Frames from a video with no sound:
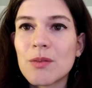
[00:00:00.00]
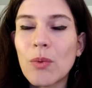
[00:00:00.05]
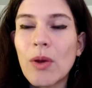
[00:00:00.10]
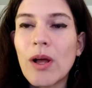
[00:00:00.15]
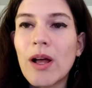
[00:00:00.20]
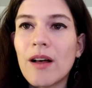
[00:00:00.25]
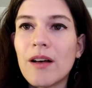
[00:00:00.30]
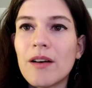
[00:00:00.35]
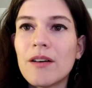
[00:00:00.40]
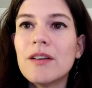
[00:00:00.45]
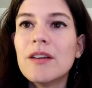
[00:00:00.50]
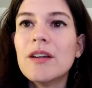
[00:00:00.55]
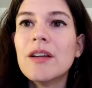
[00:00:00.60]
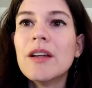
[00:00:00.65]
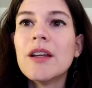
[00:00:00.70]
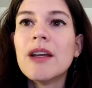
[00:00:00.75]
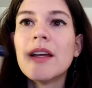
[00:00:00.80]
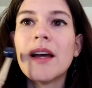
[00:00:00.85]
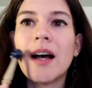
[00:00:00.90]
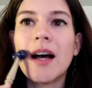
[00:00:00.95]
as well
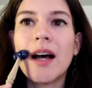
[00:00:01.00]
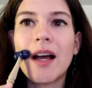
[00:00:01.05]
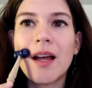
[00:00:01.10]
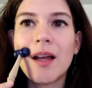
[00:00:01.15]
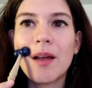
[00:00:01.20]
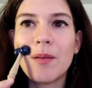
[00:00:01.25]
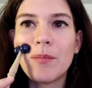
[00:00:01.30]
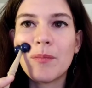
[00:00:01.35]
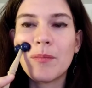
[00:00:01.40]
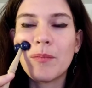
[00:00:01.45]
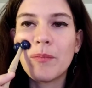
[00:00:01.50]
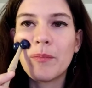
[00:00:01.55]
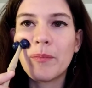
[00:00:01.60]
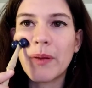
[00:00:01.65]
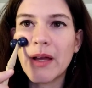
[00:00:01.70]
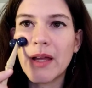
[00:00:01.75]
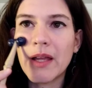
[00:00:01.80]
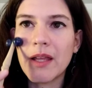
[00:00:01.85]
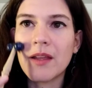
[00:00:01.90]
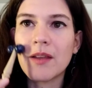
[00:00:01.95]

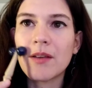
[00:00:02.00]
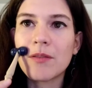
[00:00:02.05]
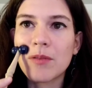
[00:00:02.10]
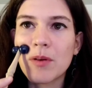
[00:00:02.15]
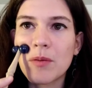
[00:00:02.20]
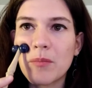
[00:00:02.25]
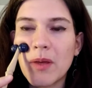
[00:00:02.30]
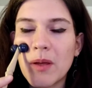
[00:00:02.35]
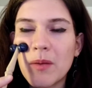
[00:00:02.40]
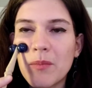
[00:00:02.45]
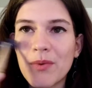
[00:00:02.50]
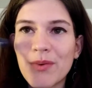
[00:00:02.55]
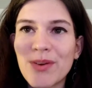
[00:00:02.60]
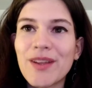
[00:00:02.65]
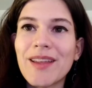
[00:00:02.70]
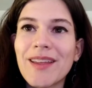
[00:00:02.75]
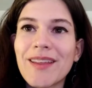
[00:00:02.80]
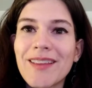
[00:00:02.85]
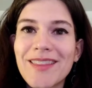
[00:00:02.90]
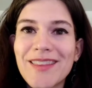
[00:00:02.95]
by
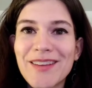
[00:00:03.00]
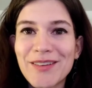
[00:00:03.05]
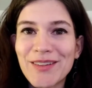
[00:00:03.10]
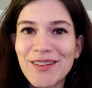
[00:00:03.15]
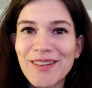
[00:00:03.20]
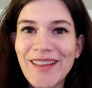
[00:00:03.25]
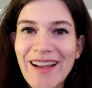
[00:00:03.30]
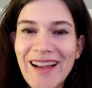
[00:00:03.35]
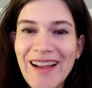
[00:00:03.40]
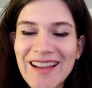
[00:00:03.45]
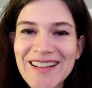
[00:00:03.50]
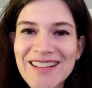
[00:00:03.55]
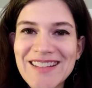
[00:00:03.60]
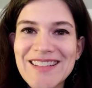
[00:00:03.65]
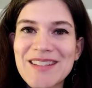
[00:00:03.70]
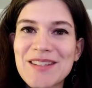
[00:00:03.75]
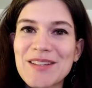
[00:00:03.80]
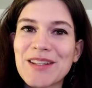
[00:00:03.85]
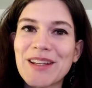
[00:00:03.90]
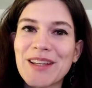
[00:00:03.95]
remembering the
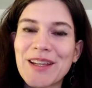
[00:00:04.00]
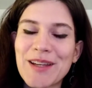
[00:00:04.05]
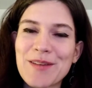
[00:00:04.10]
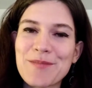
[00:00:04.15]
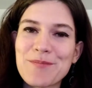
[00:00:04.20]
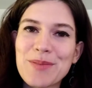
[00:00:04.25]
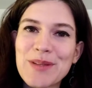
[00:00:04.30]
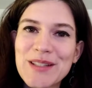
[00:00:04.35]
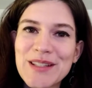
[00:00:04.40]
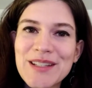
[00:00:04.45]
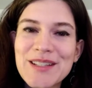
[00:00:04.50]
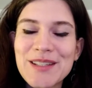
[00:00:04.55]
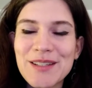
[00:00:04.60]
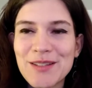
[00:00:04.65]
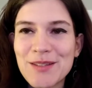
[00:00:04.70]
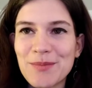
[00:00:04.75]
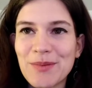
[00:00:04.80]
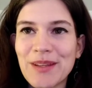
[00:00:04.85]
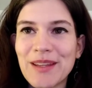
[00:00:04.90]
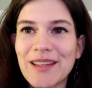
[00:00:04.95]
relaxed
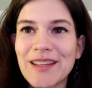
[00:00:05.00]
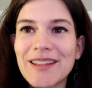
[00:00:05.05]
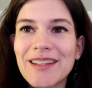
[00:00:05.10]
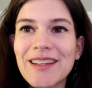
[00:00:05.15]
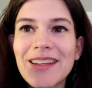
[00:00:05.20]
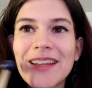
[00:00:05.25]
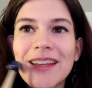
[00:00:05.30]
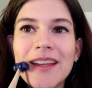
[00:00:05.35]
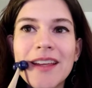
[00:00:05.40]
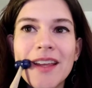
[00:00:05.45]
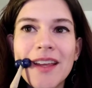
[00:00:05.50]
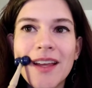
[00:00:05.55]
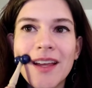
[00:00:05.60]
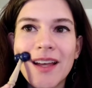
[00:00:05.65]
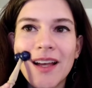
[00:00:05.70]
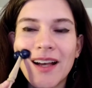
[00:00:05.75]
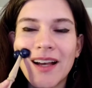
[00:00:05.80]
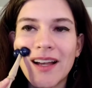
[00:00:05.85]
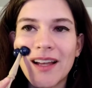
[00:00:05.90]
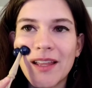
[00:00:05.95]
position to be in
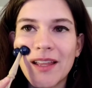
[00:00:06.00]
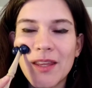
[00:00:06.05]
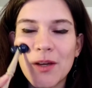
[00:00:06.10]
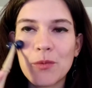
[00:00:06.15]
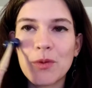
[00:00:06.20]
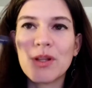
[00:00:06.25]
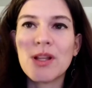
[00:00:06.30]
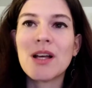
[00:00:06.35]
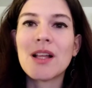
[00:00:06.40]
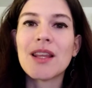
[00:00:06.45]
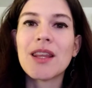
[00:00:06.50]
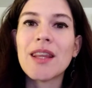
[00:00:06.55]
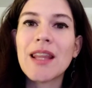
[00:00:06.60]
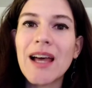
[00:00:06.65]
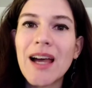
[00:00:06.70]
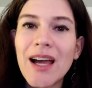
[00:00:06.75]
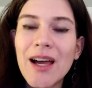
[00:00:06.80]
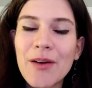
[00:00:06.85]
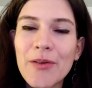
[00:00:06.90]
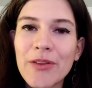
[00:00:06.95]
that will
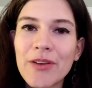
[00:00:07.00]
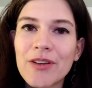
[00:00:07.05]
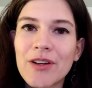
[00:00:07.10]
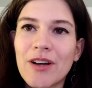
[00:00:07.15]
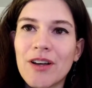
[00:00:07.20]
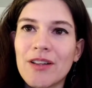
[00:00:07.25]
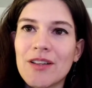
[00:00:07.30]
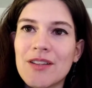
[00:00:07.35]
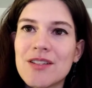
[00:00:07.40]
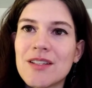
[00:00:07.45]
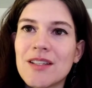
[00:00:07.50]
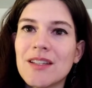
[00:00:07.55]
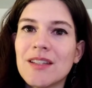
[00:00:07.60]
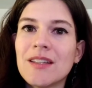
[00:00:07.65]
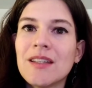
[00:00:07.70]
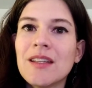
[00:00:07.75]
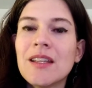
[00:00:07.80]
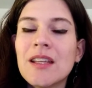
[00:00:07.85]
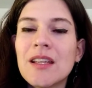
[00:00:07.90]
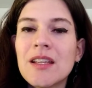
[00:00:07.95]
allow the
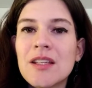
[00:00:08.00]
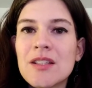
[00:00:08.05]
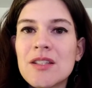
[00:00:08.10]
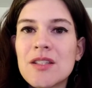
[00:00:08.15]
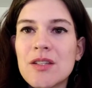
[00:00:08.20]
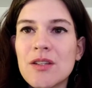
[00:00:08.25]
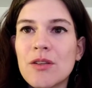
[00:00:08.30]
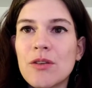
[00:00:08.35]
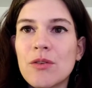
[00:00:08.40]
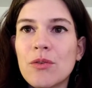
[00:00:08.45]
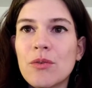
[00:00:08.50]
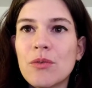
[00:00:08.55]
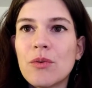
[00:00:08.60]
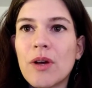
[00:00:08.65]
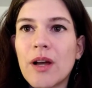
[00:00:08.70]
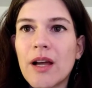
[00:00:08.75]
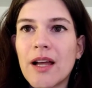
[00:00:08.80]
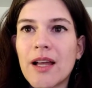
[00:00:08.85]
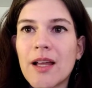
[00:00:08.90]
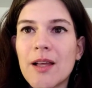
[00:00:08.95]
collagen
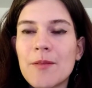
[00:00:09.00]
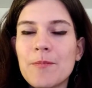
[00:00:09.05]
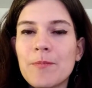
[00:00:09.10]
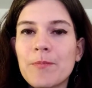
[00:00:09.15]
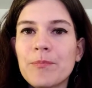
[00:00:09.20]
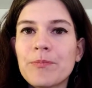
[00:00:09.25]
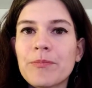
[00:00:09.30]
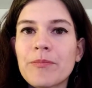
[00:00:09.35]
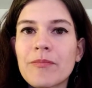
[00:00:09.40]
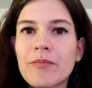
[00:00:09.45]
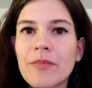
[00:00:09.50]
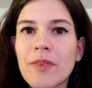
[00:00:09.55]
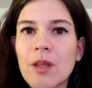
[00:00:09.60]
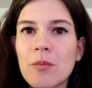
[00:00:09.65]
to, that